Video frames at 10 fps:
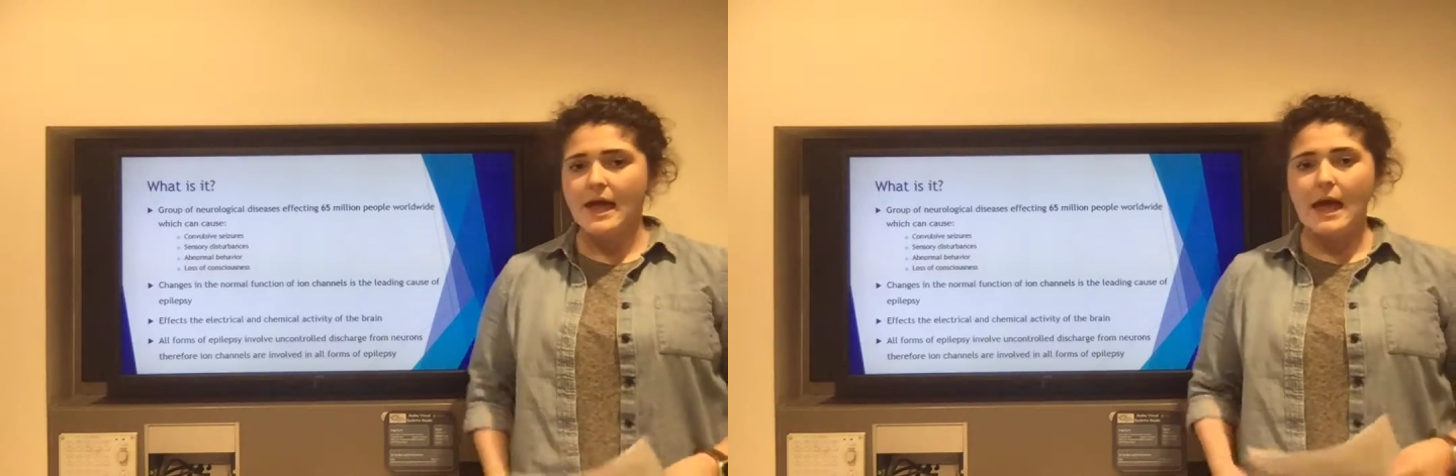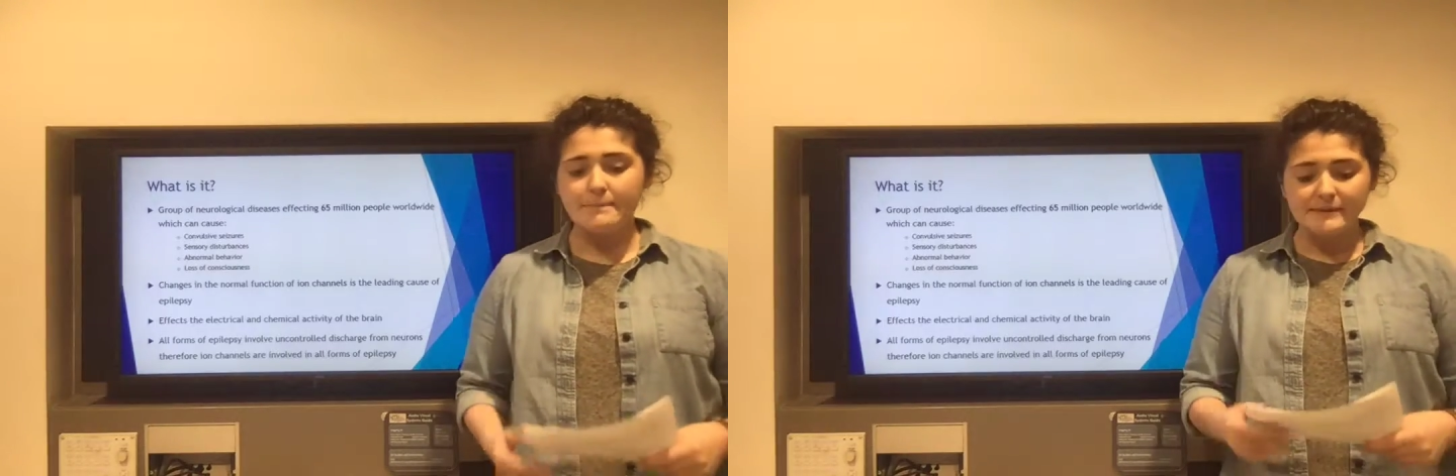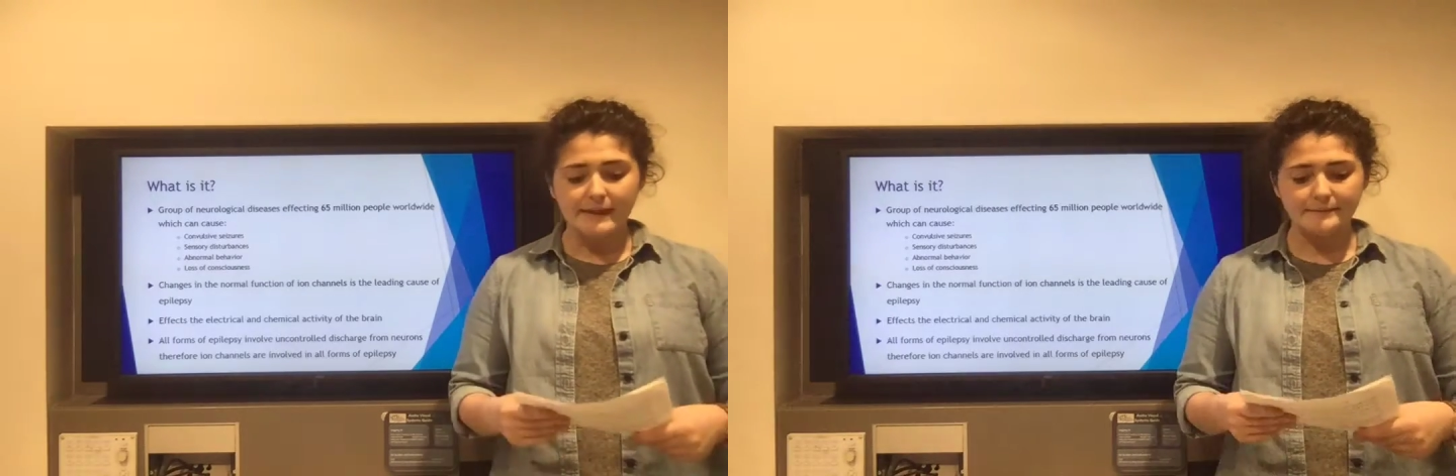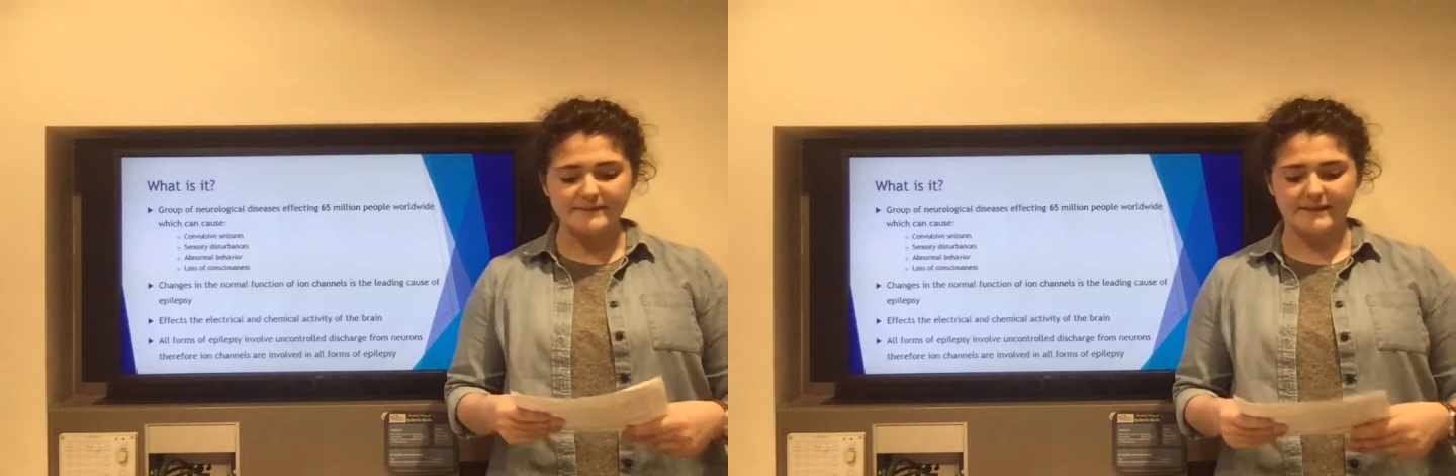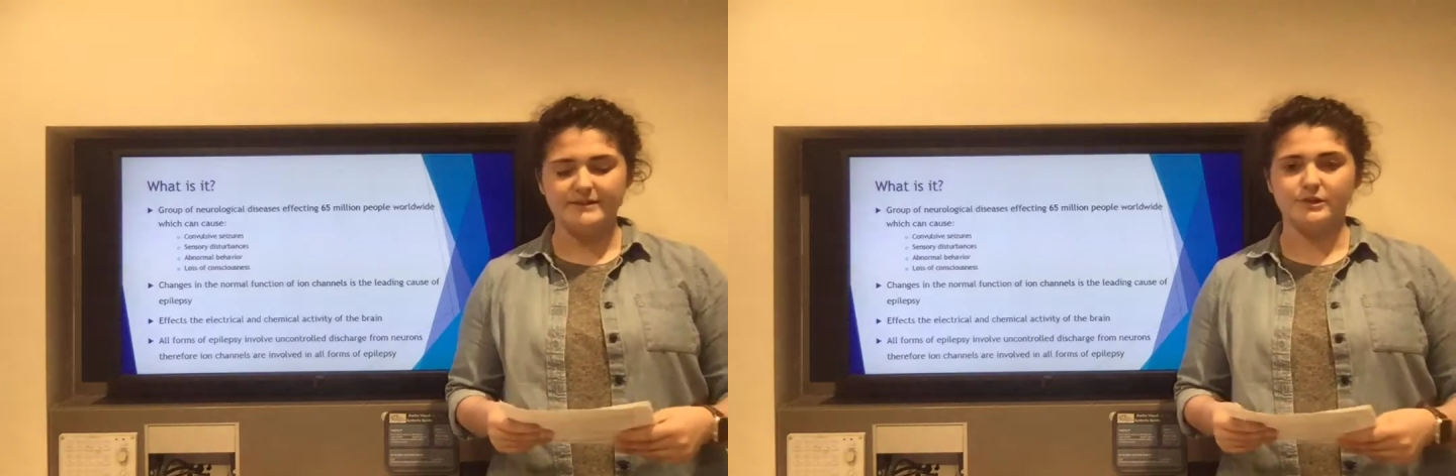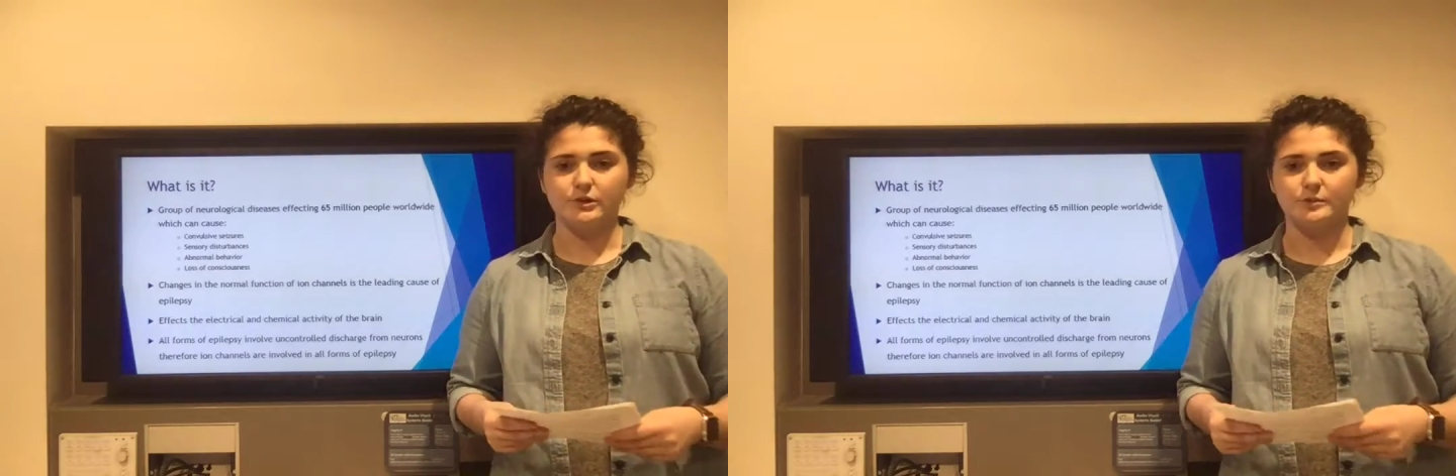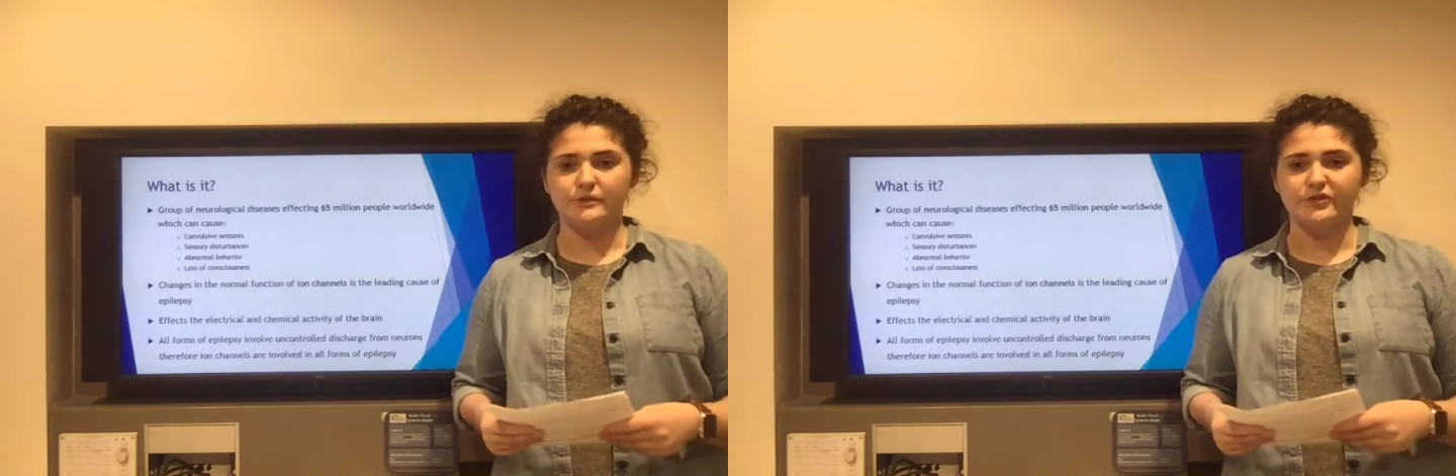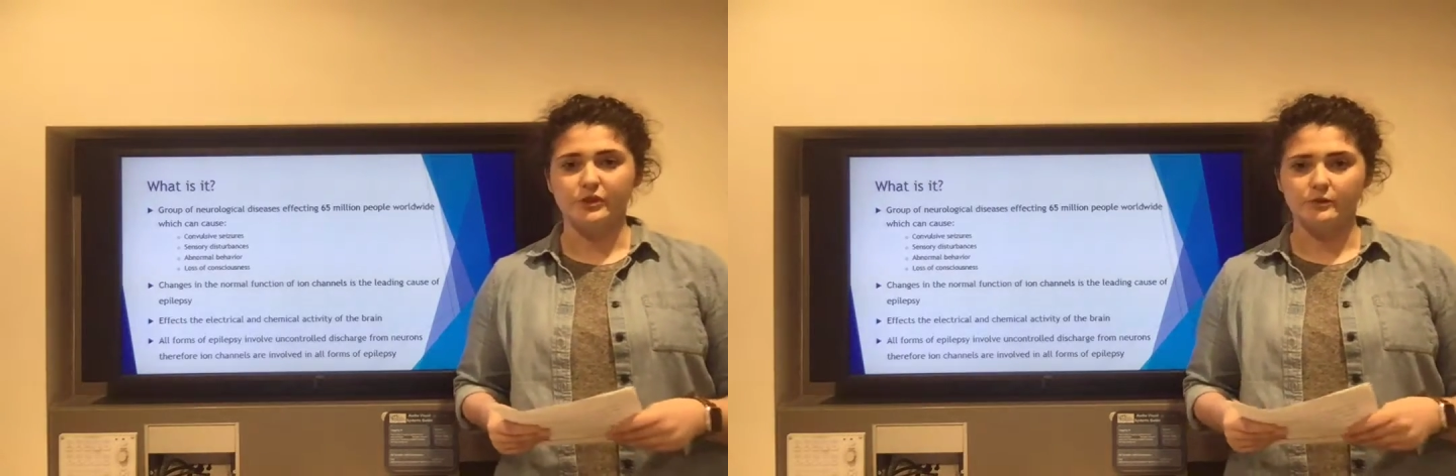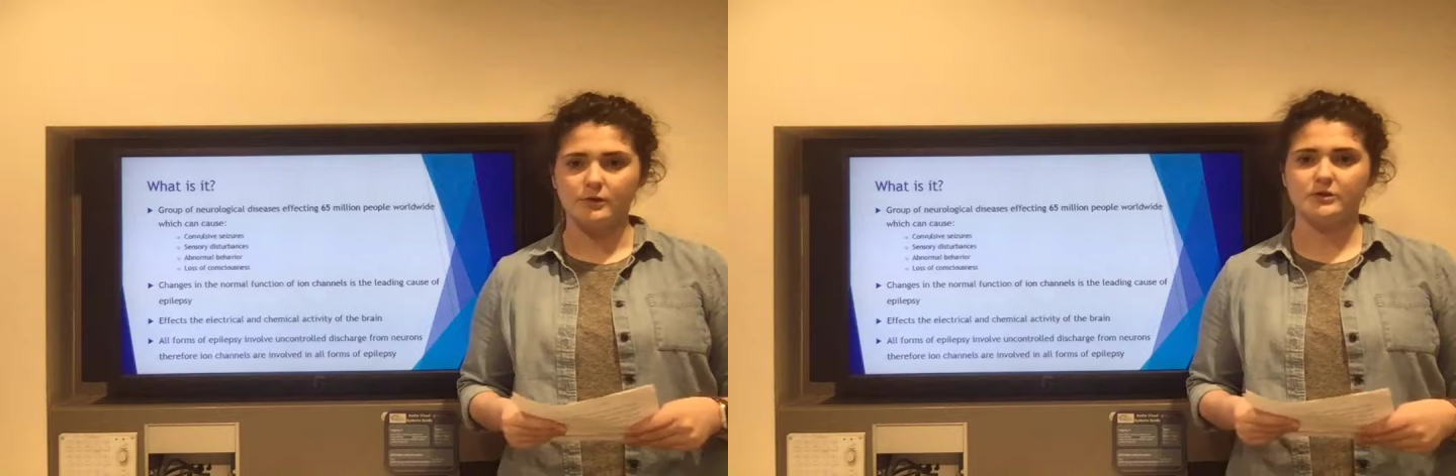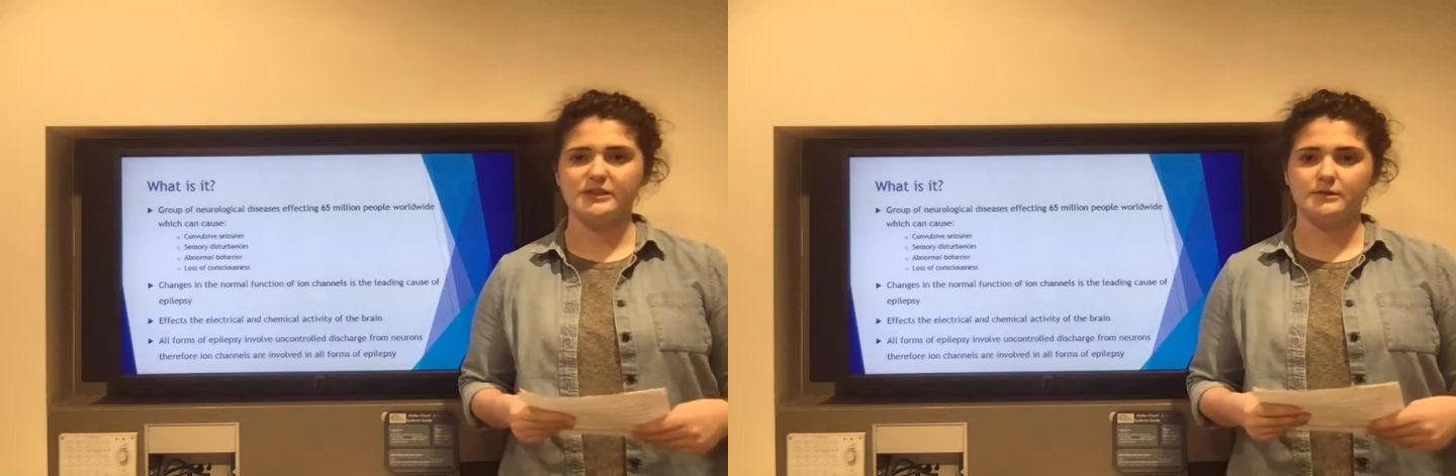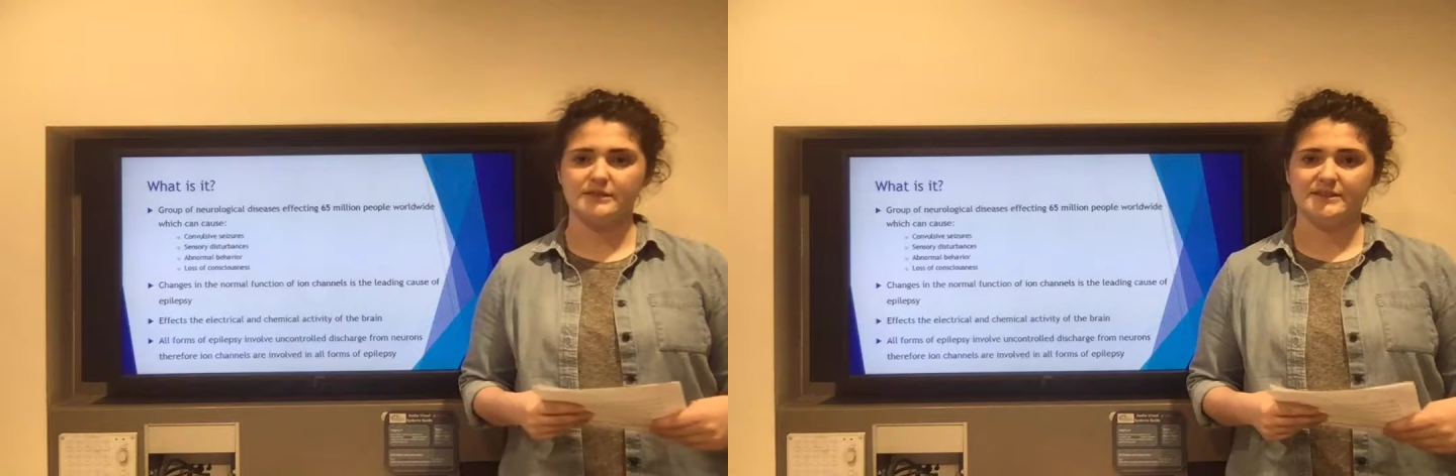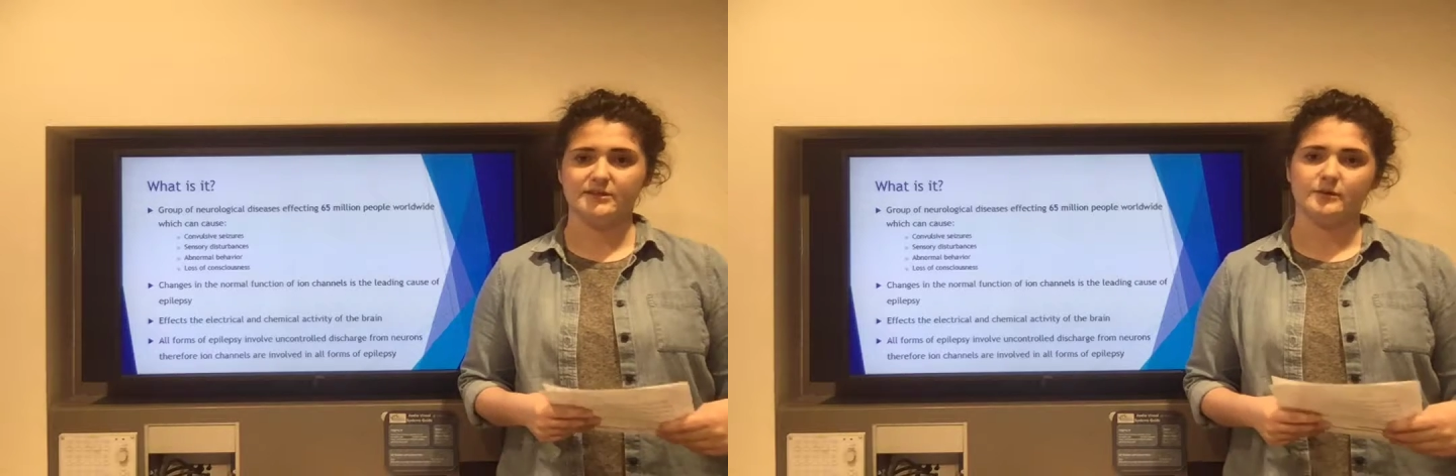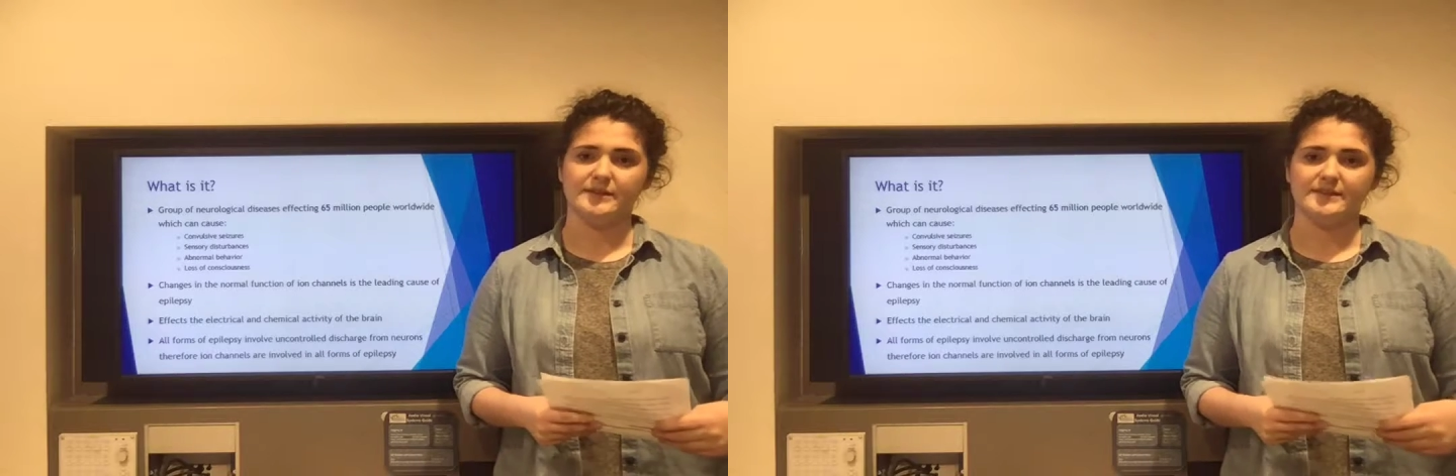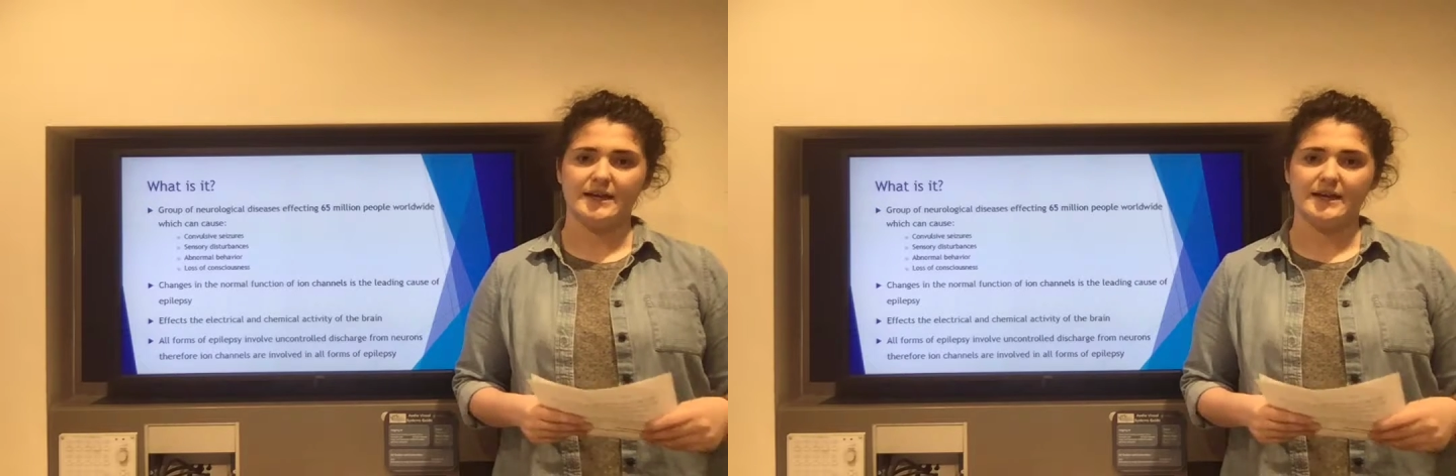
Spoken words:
Epilepsy is a group of neurological disorders